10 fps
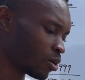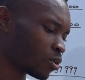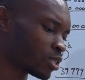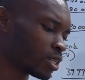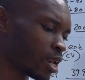
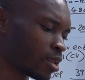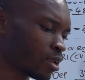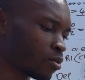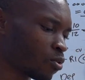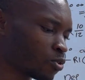
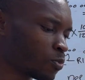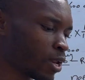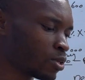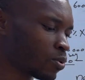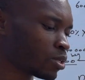Originally, cost
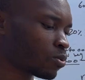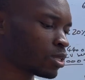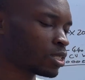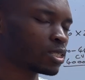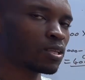price was
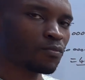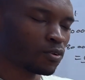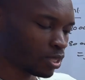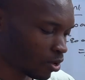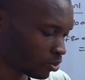
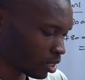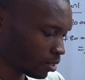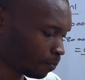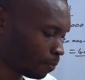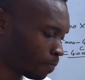164,000